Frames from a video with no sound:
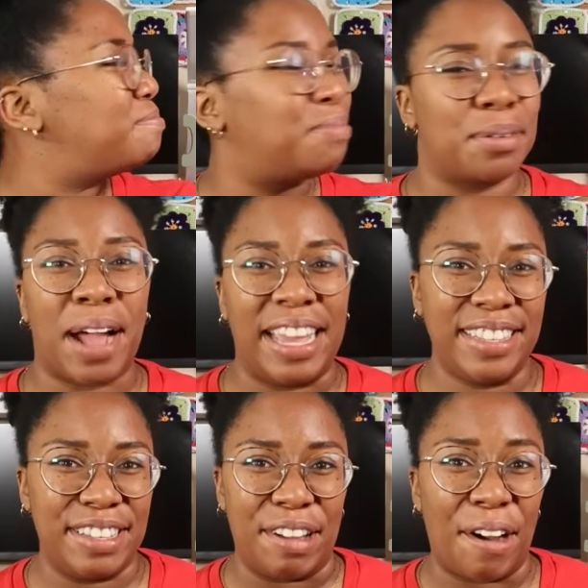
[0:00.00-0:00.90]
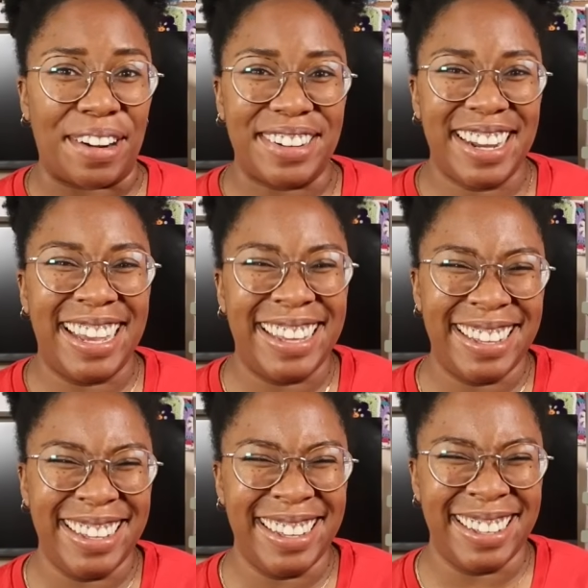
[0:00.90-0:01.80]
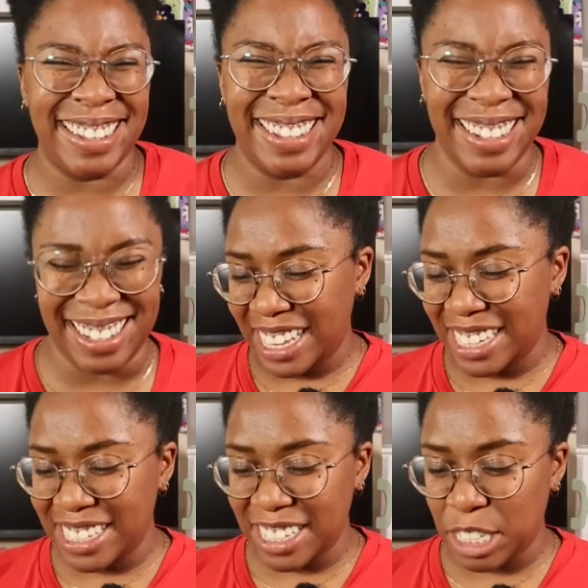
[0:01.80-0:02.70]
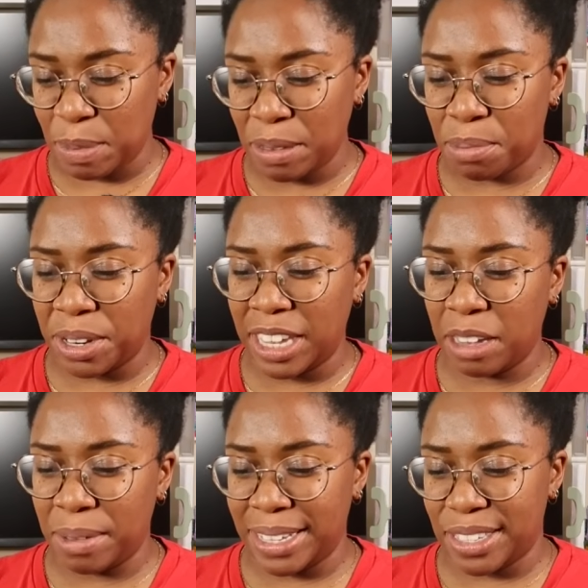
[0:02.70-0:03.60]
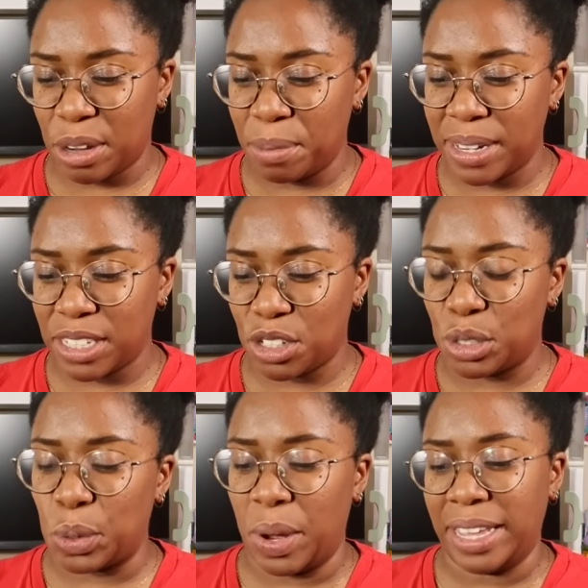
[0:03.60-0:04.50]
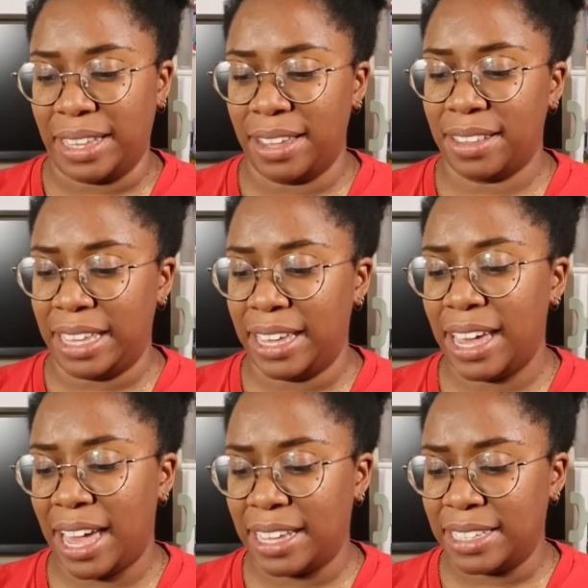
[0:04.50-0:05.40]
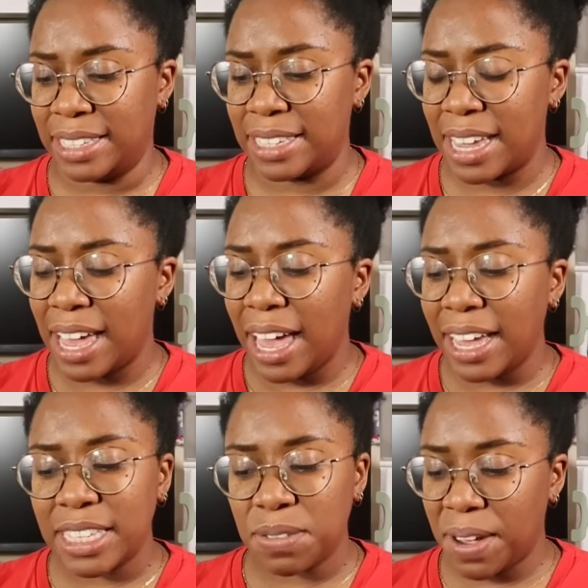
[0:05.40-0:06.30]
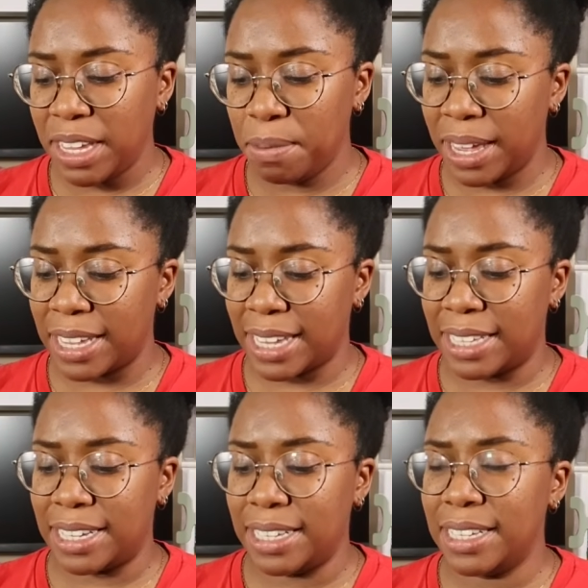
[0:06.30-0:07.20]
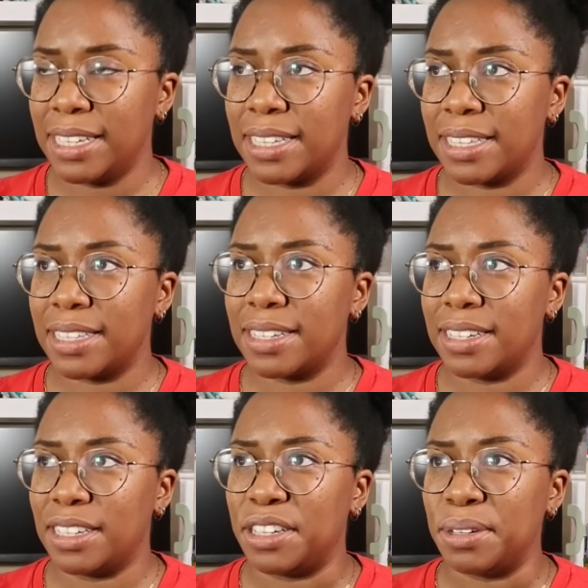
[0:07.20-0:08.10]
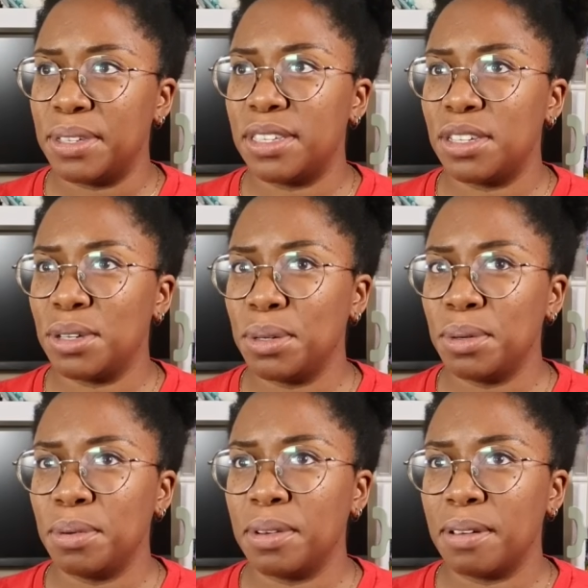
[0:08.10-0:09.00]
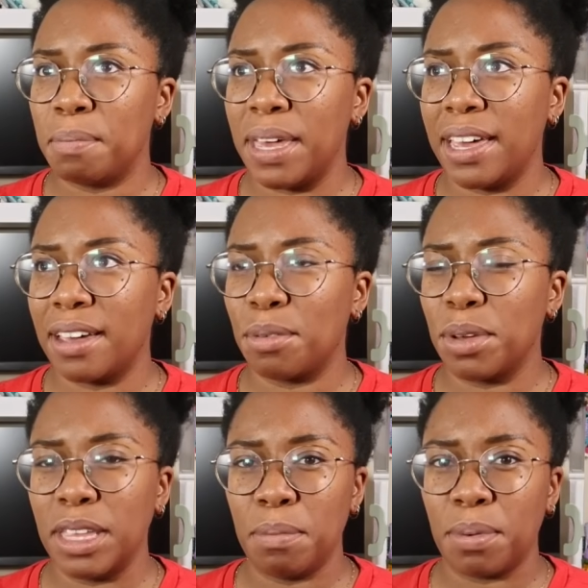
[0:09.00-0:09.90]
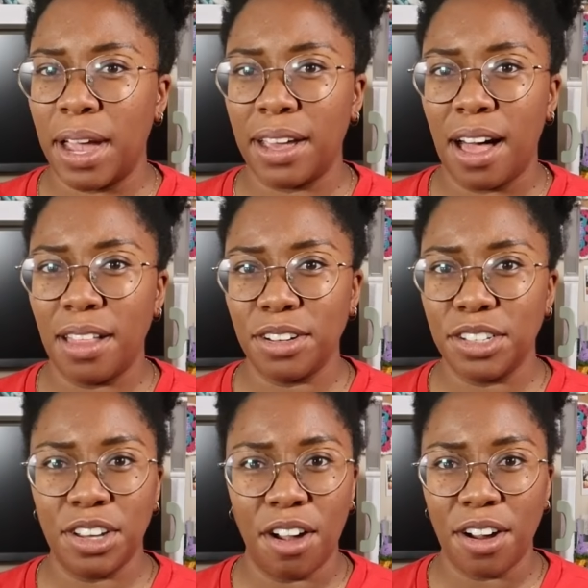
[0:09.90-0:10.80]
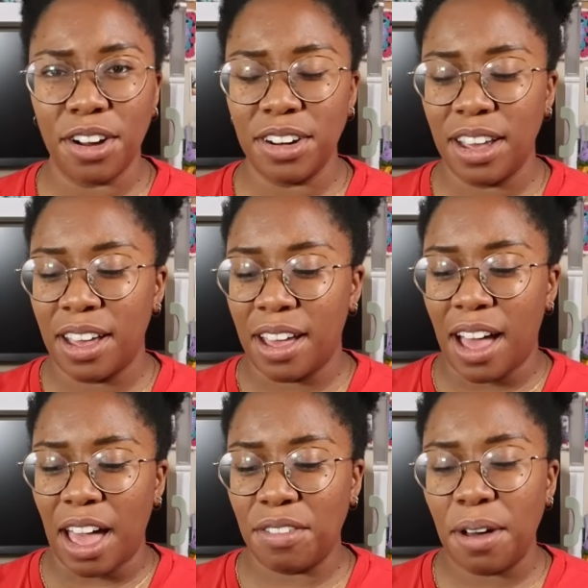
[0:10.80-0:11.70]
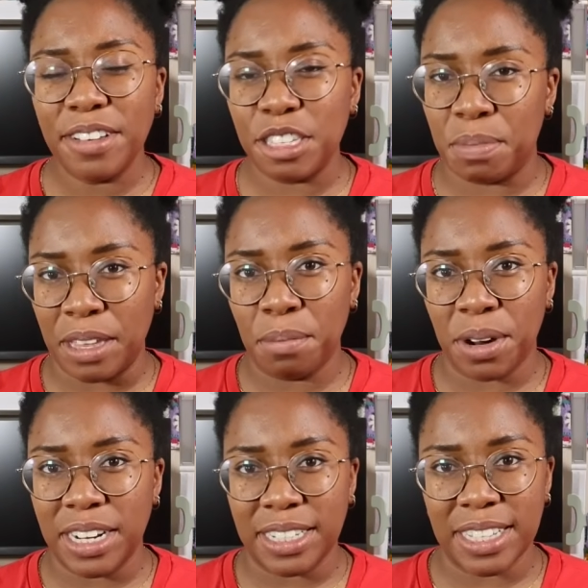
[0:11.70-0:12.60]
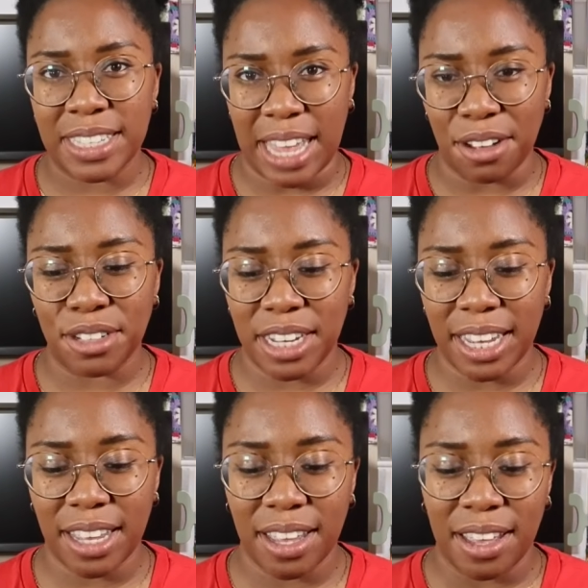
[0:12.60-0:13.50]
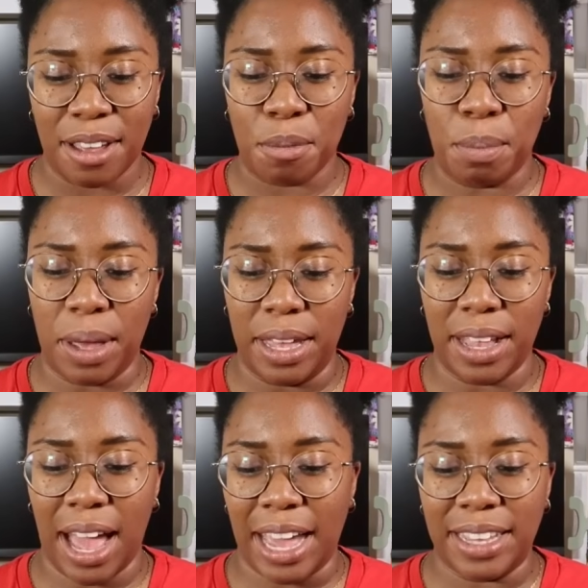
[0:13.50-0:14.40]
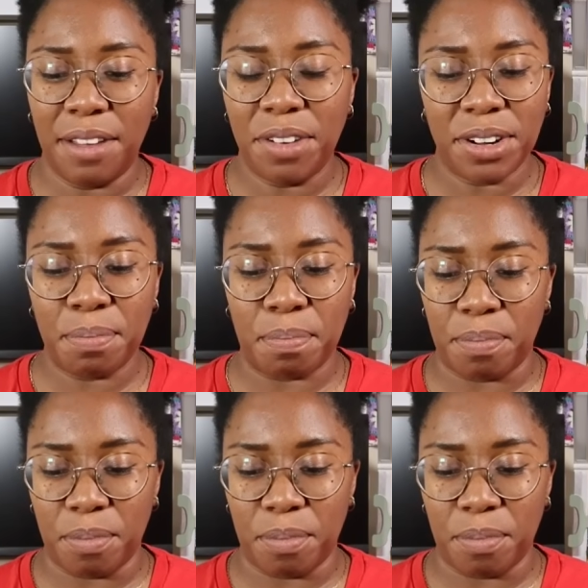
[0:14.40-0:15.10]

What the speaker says: bright yarn. It has just been bringing me so much joy lately, and it's funny because I didn't used to pick really bright colored yarn. I've always been pretty nostalgic, but I never